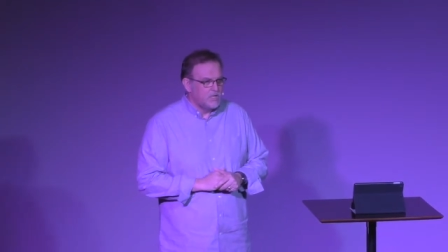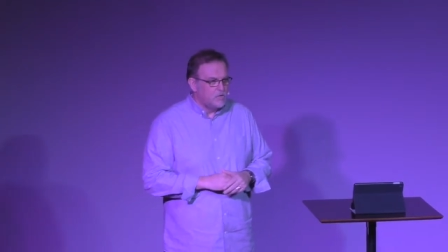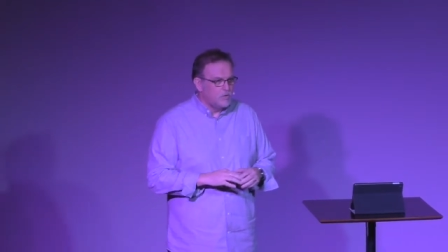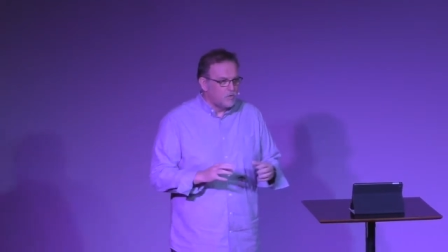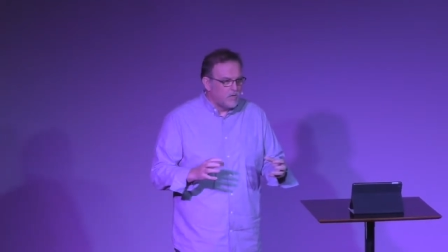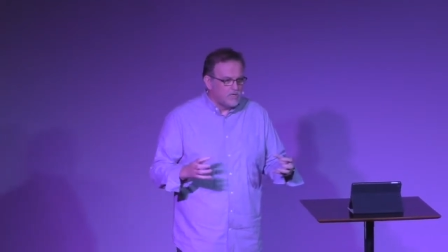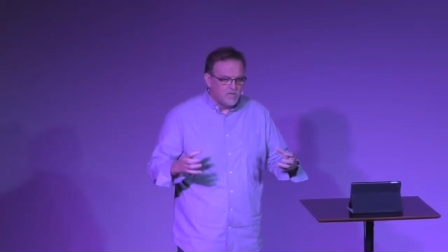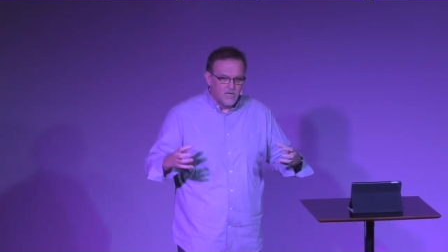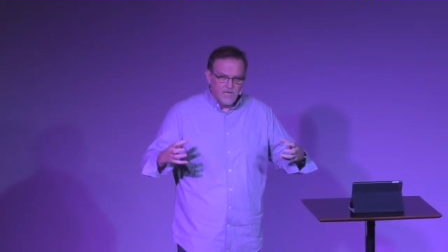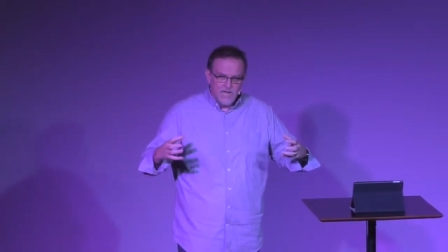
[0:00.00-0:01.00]
You don't know
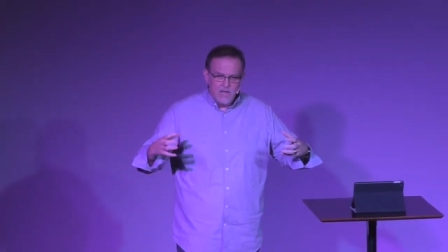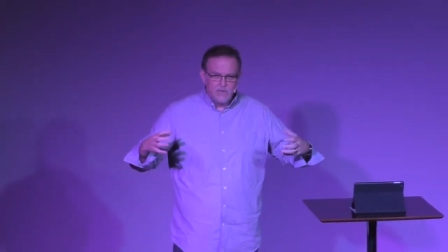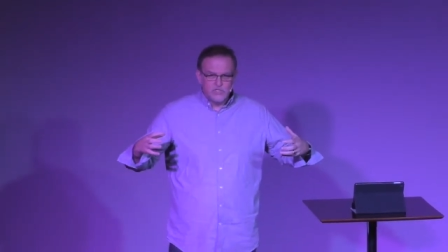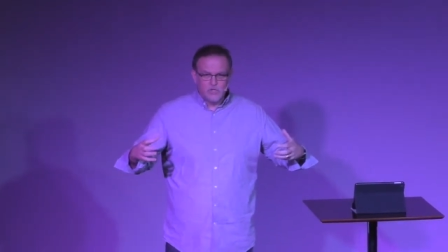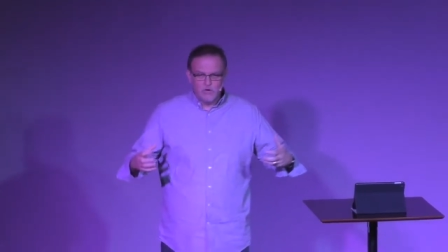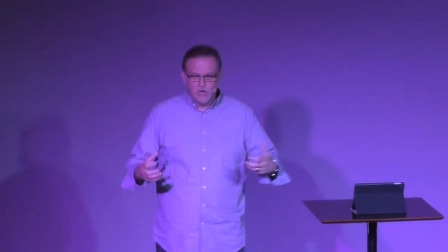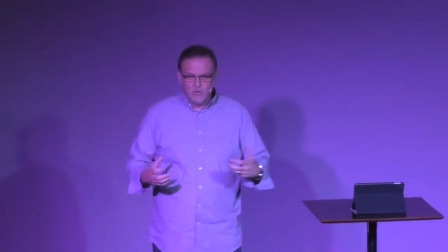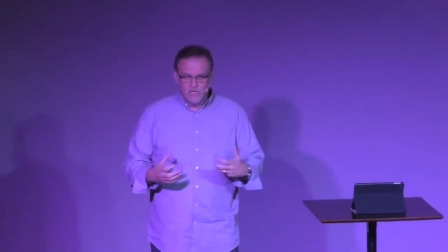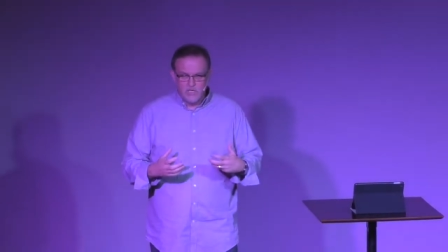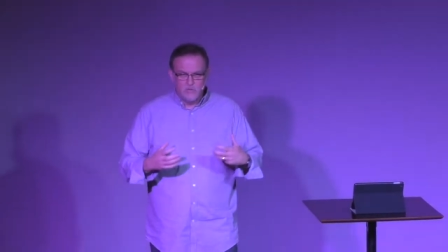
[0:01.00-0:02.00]
what, how He's
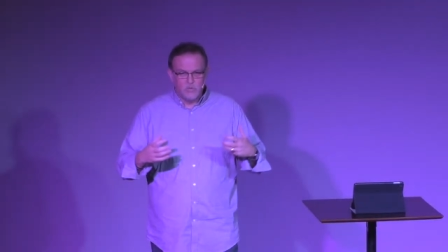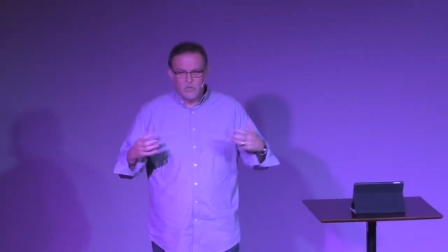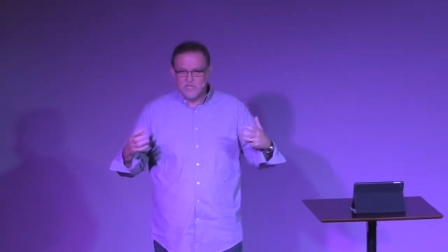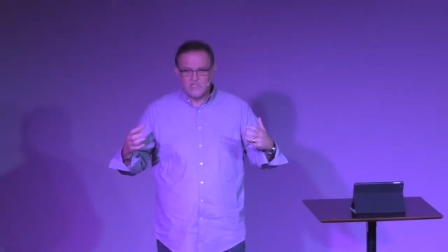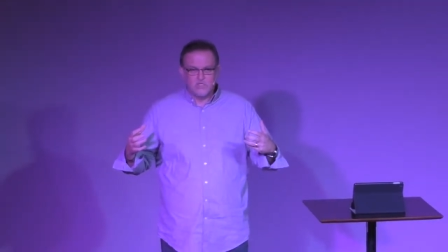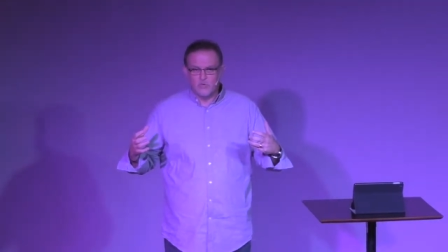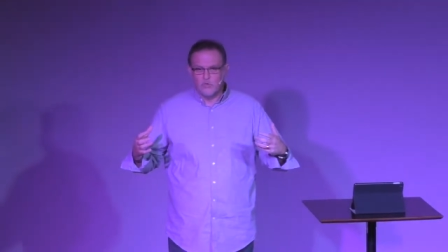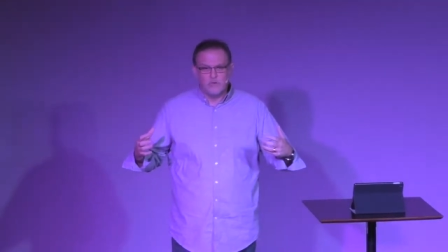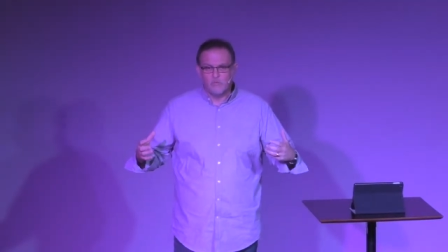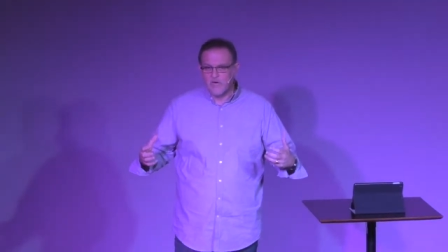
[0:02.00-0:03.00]
growing you in ways that you
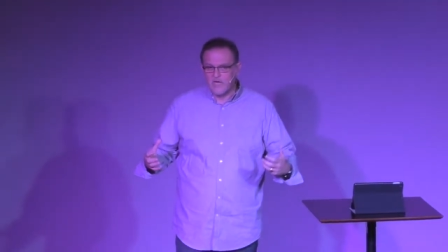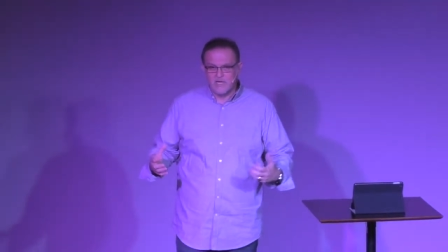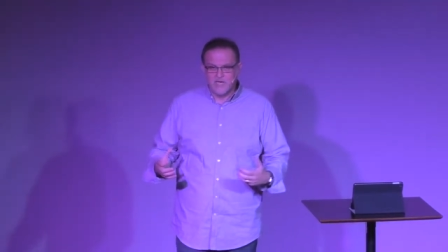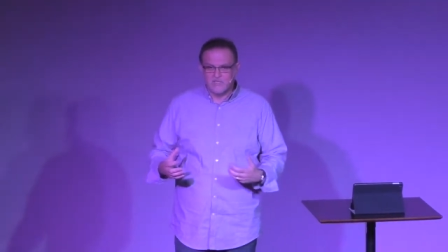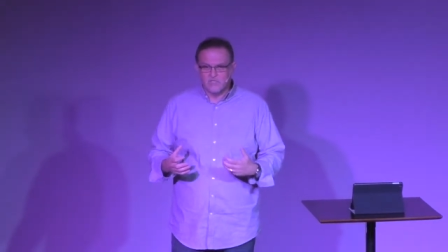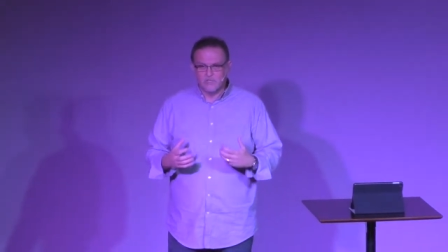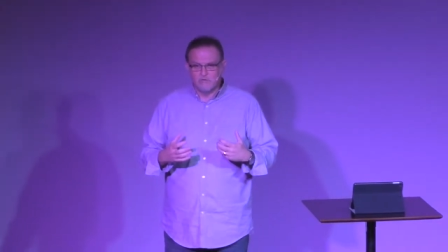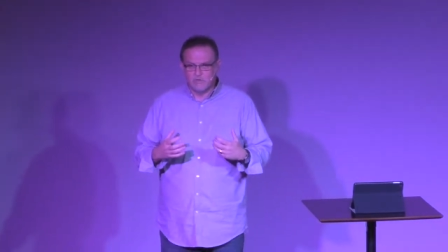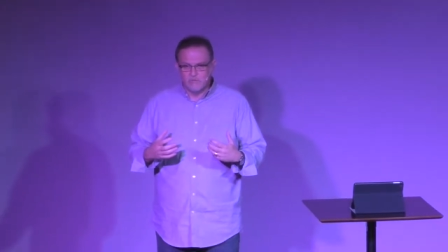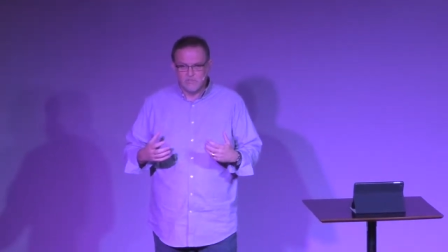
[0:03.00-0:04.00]
don't even recognize that
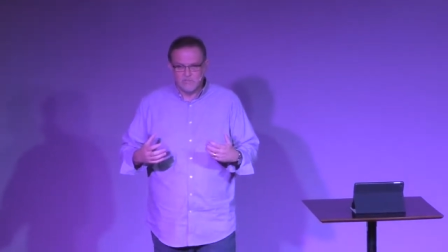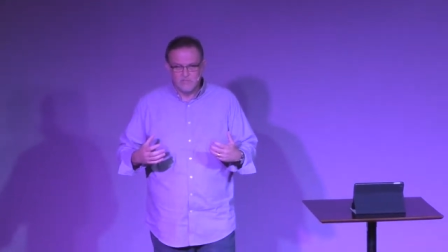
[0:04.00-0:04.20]
you're growing.